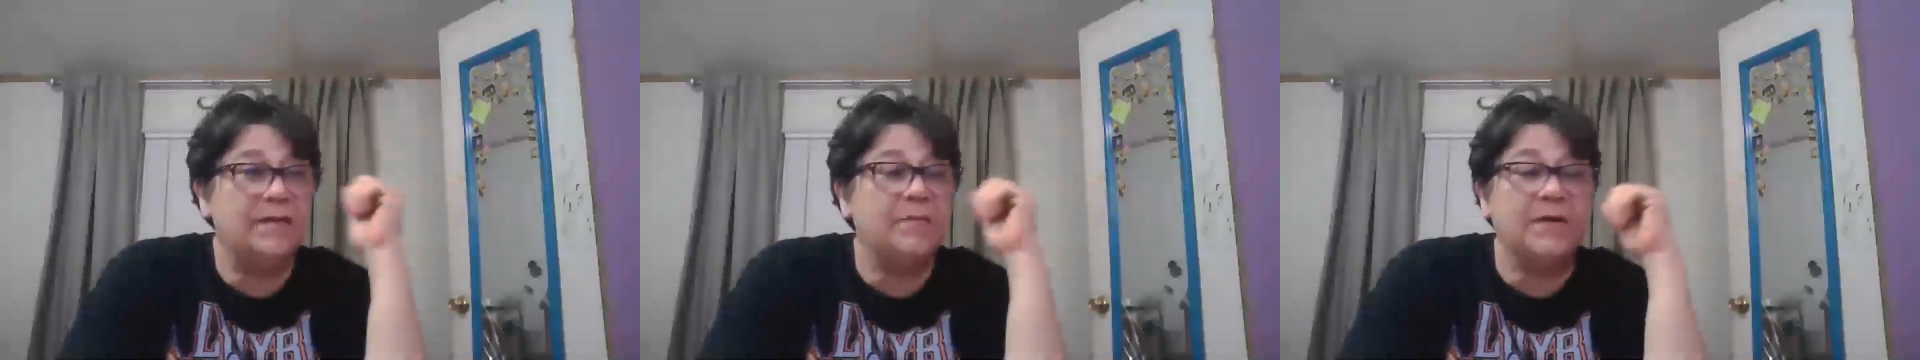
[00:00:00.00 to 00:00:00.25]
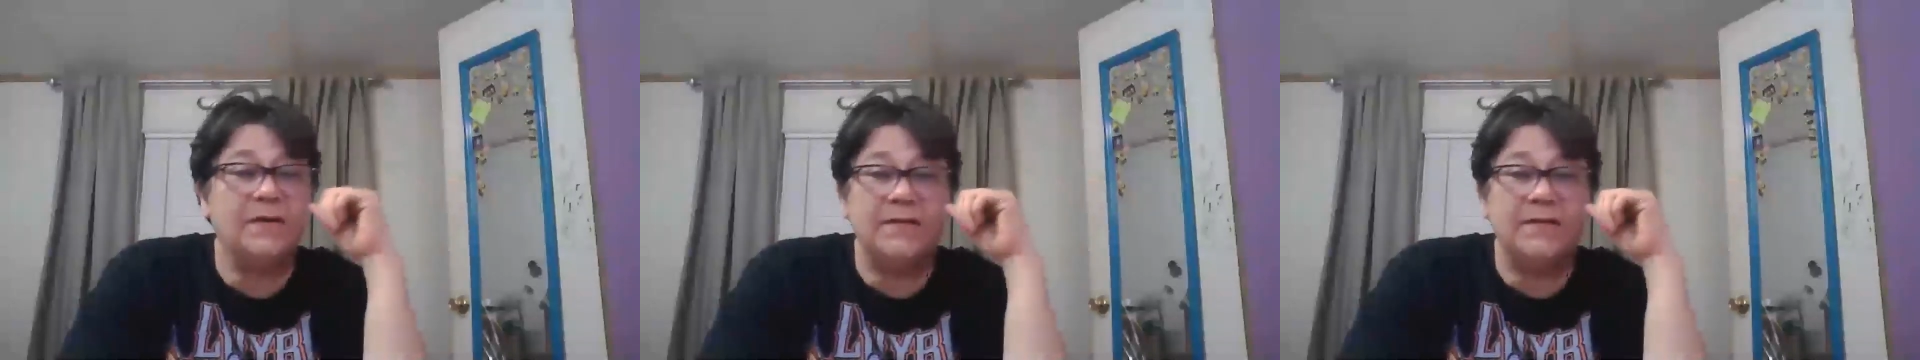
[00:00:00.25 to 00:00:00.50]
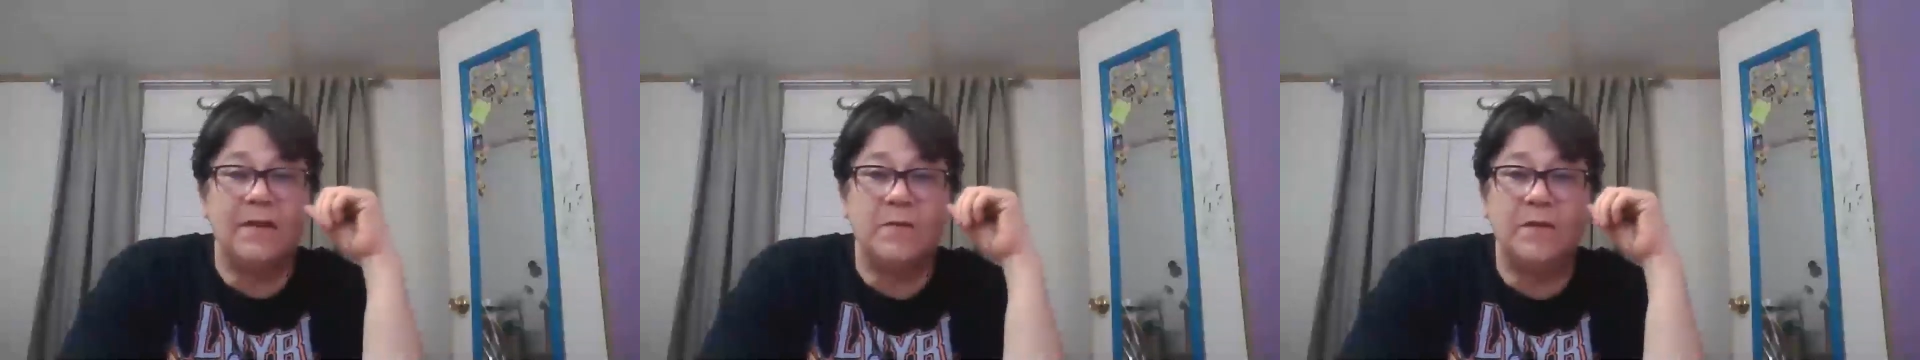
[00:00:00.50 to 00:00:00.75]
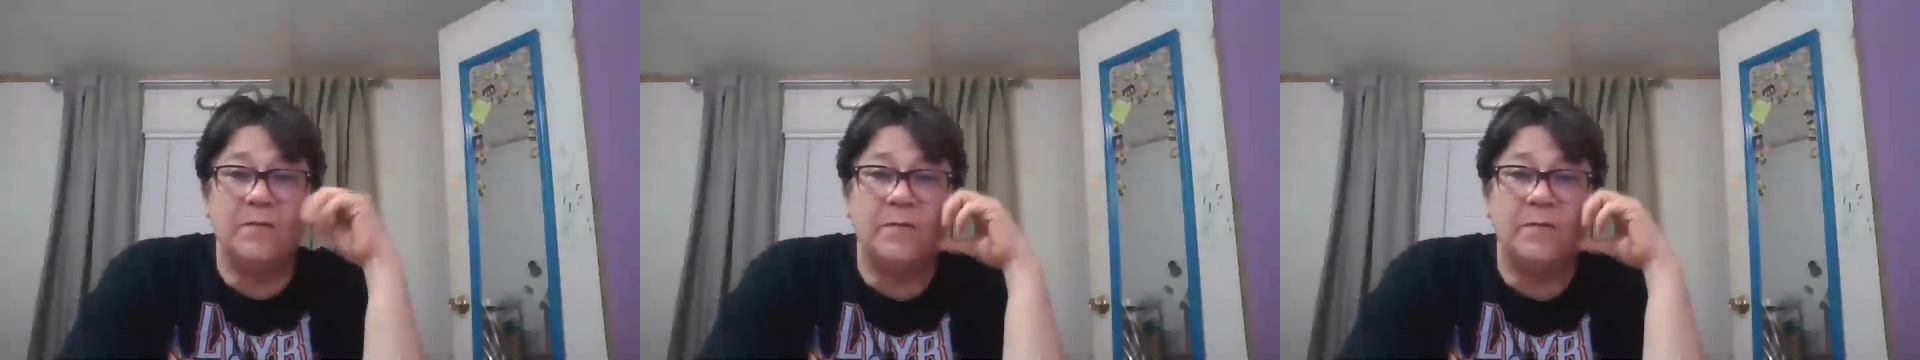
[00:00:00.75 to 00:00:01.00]
because I
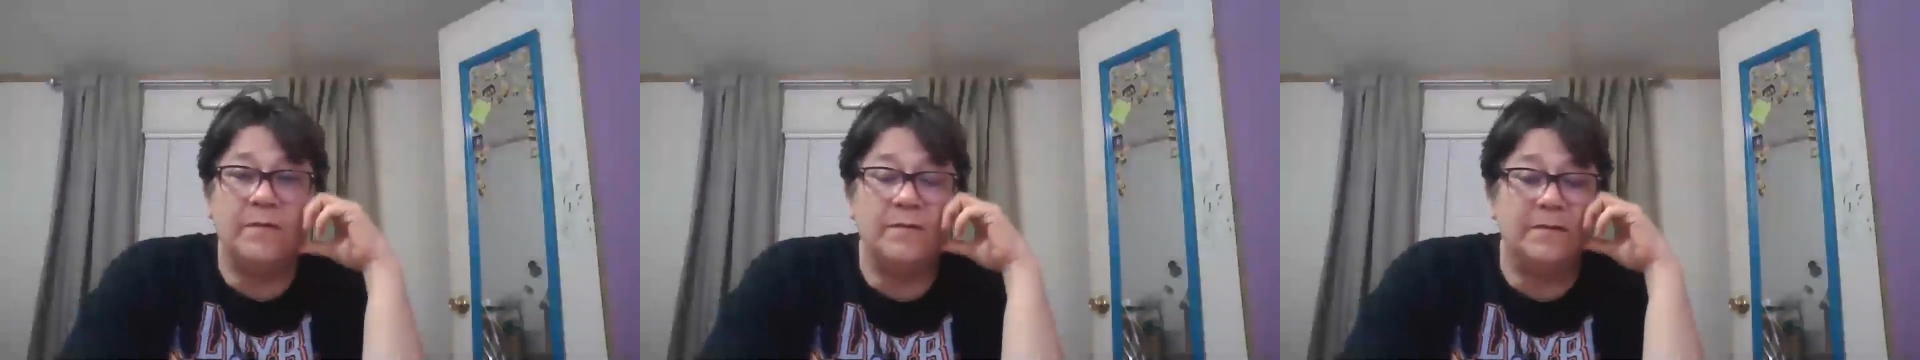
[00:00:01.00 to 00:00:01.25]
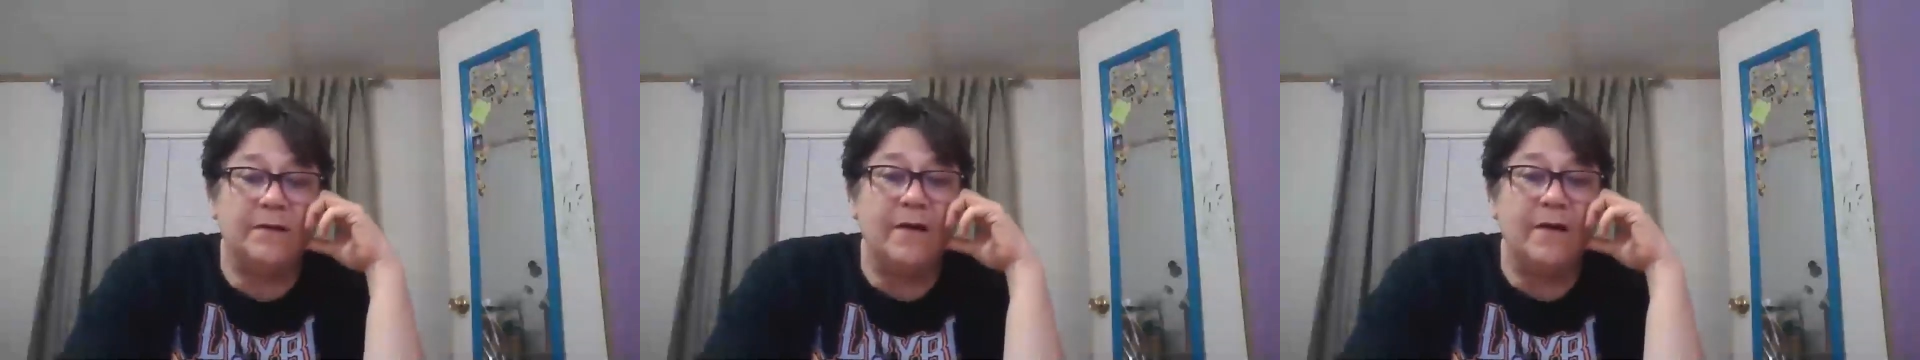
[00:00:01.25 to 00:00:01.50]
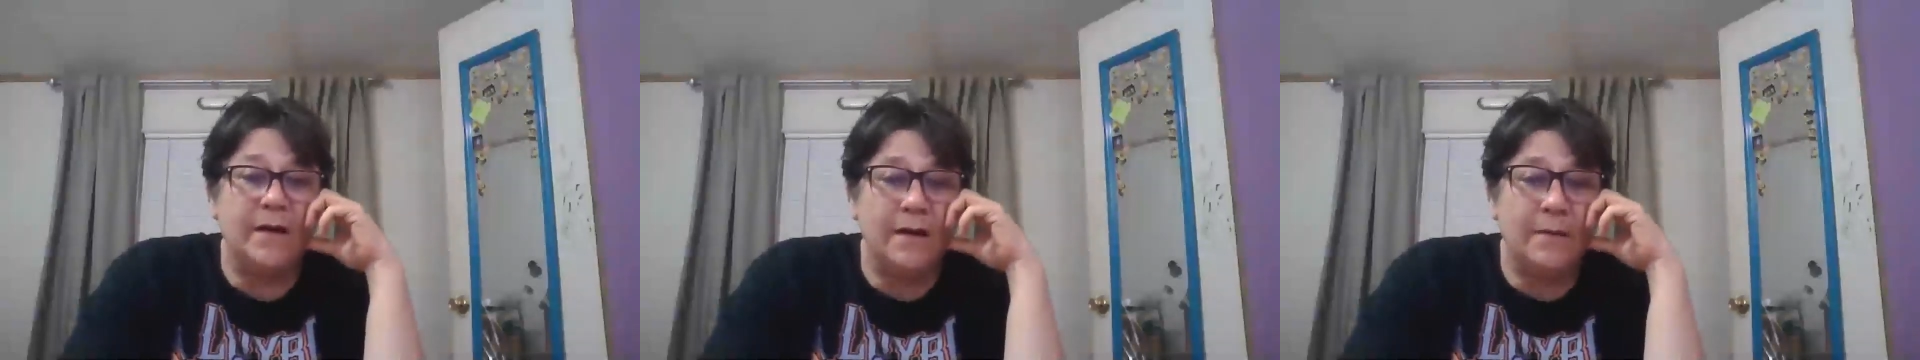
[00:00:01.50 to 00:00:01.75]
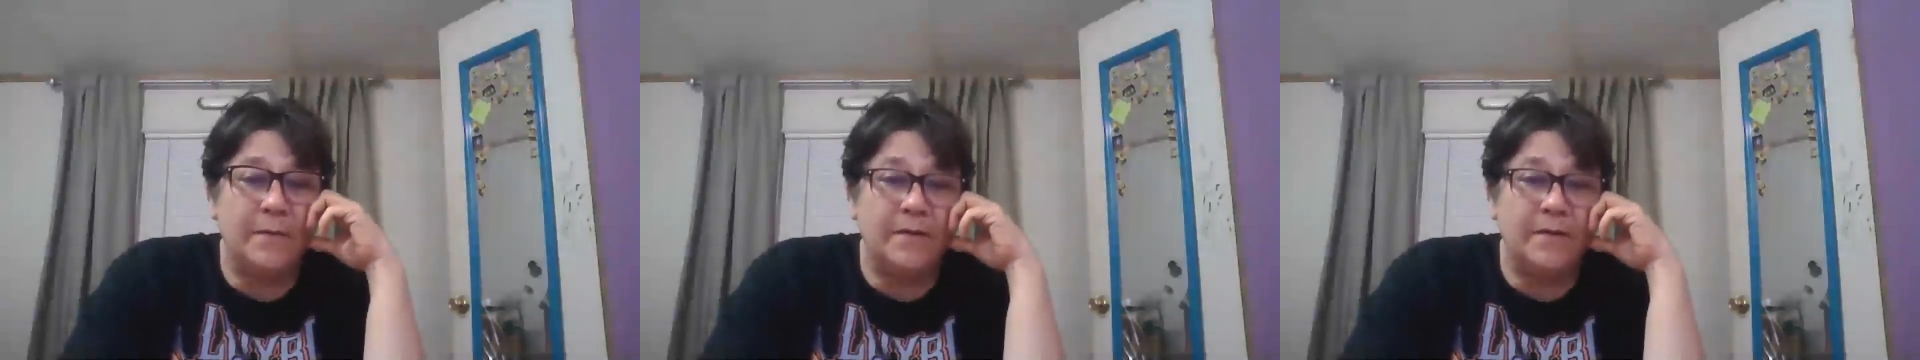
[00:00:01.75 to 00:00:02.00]
wasn't dirty enough
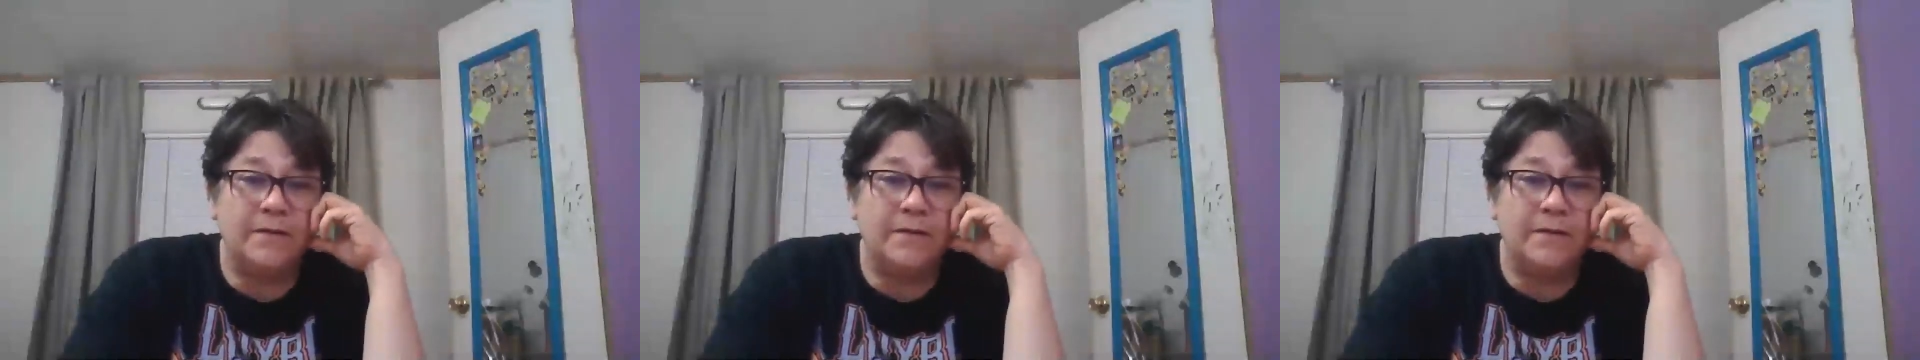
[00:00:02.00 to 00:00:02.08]
a